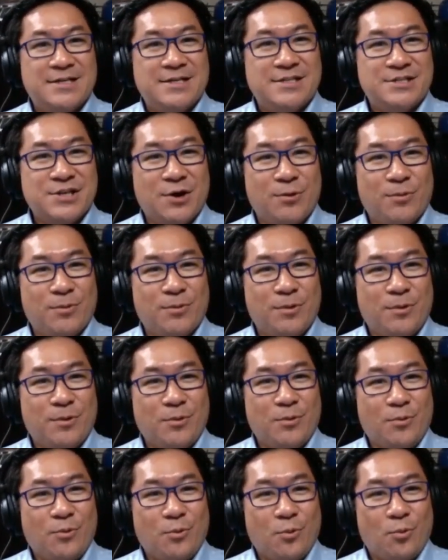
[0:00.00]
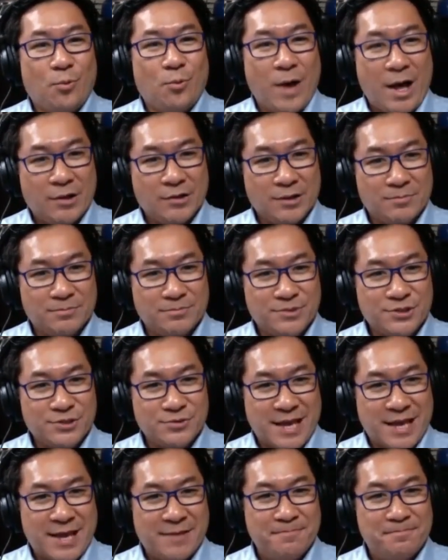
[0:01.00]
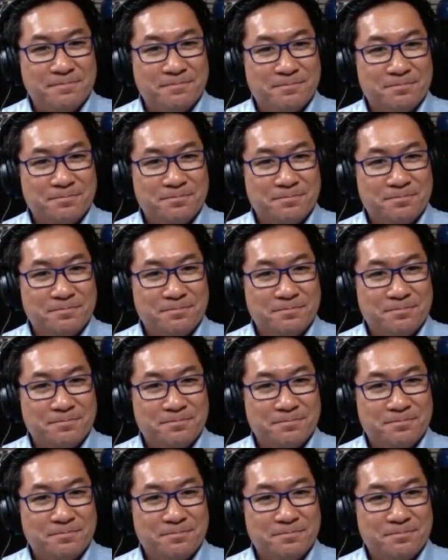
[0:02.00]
So, welcome, Suzanne.